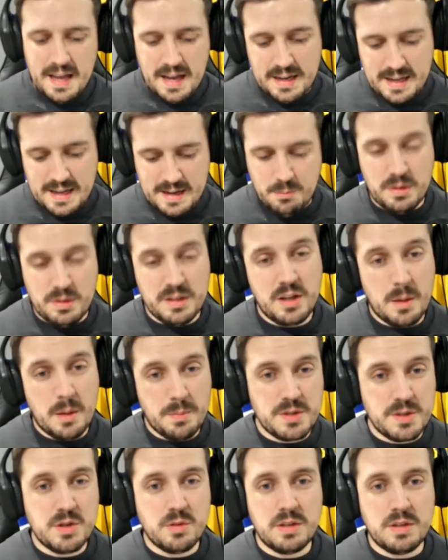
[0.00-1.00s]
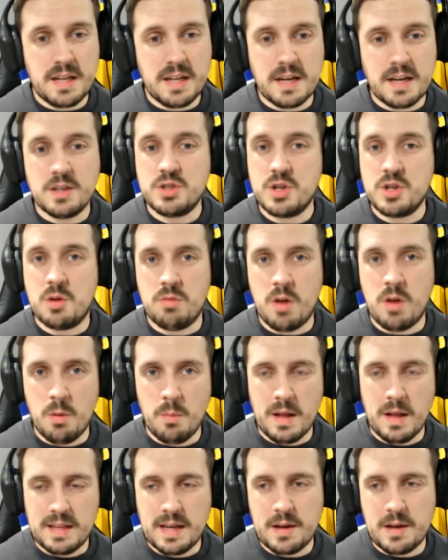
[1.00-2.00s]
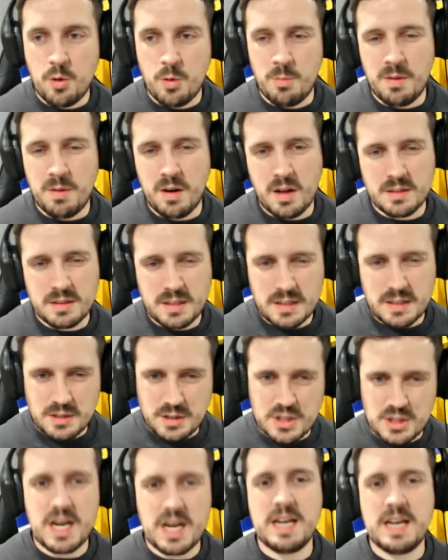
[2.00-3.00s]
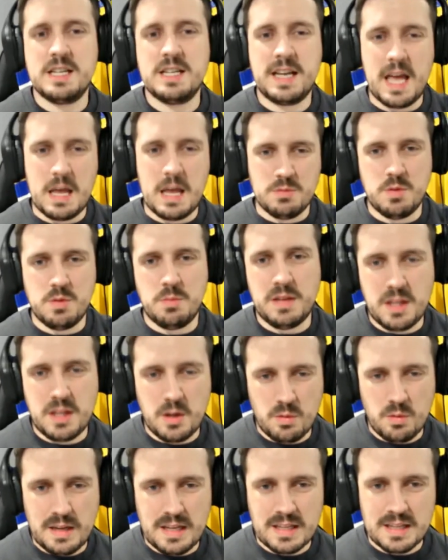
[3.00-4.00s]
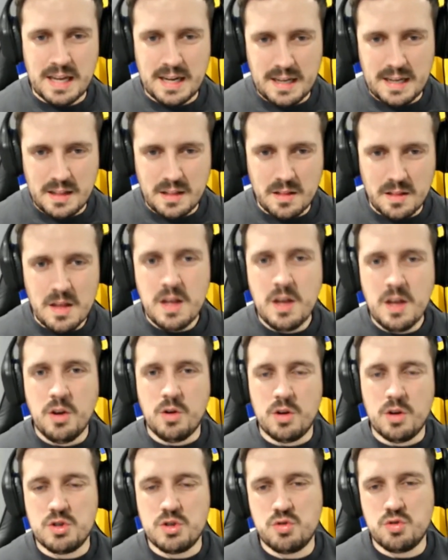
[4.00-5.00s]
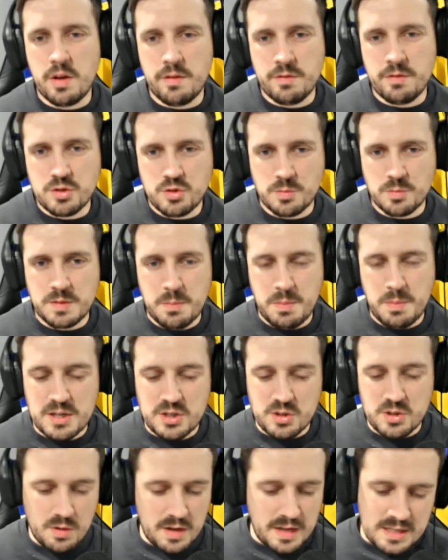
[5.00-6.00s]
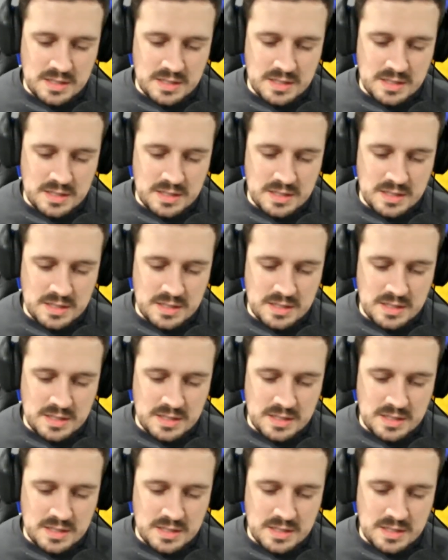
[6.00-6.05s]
And then with the opportunity then of Joe Rotwell then coming on to change that game. So we do need that little kind of drive us up the pitch.